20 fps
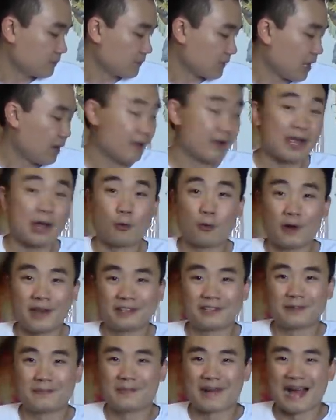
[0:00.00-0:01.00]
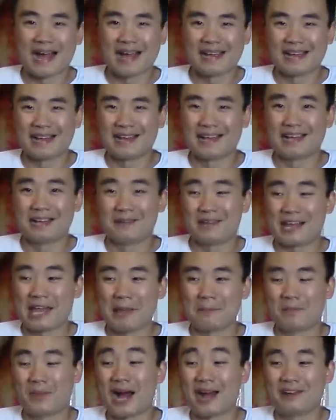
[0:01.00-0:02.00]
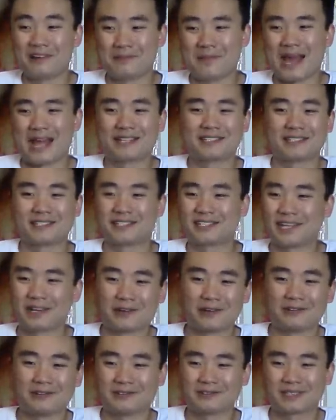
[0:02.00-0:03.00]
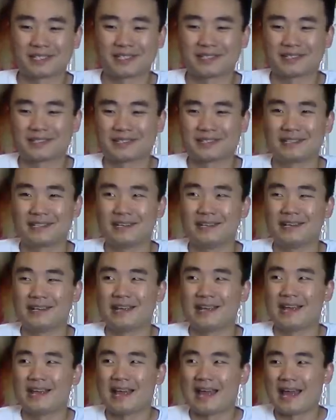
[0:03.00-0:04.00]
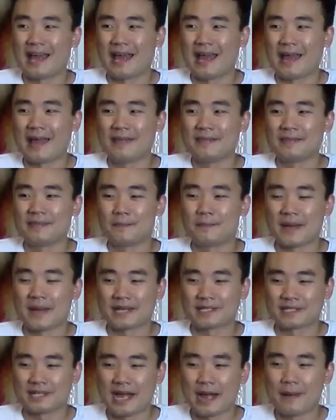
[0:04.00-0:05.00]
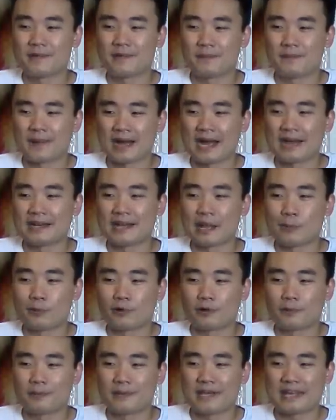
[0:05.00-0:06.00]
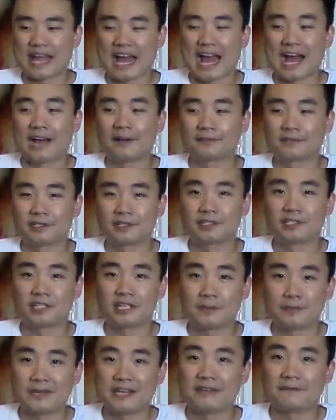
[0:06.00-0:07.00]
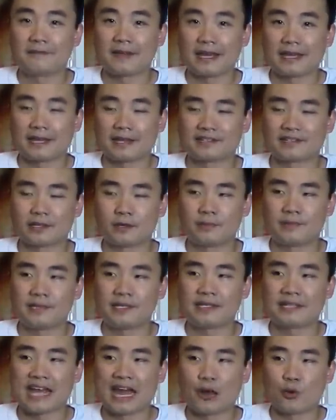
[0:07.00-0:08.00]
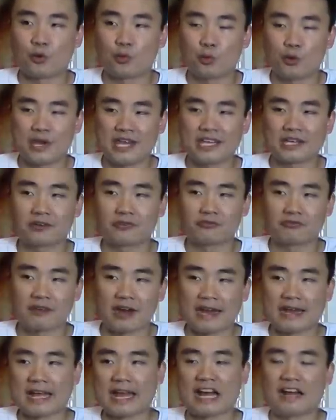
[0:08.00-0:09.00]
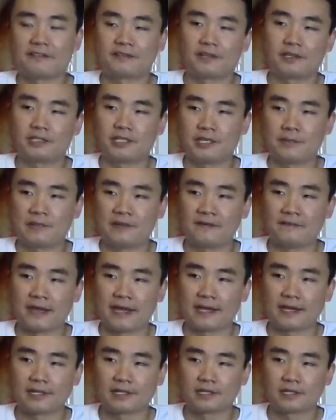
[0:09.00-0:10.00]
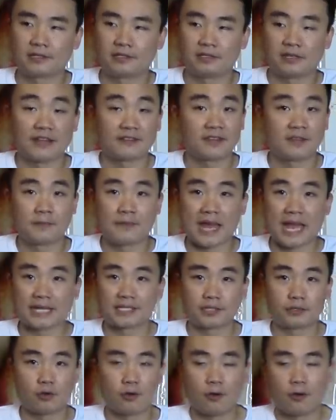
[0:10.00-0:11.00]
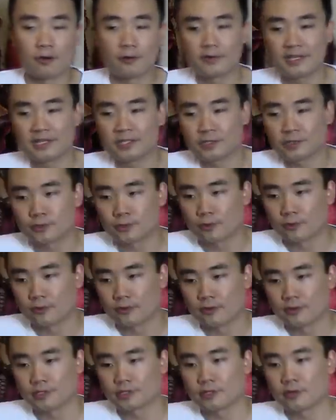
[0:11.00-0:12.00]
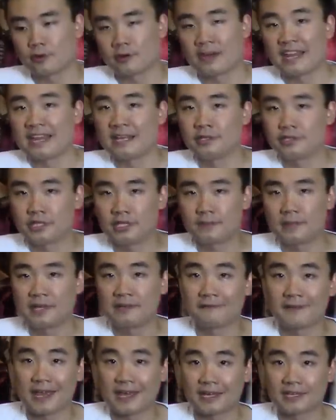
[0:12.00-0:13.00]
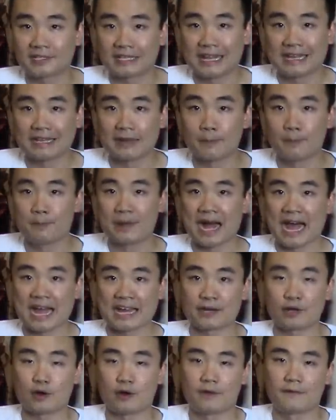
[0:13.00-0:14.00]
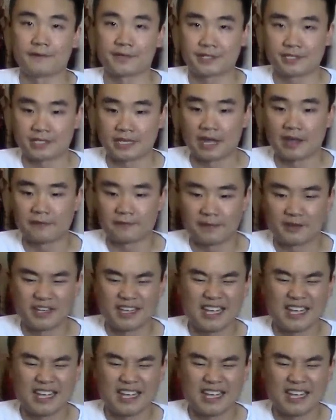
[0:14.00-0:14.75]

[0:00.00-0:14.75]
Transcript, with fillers: Oh yeah, when to buy uh, Modern Masters singles. And the best time to buy them will be after GP Vegas. It'll be that week right after GP Vegas because you have to imagine all these stores are in GP Vegas and they're buying all this stuff.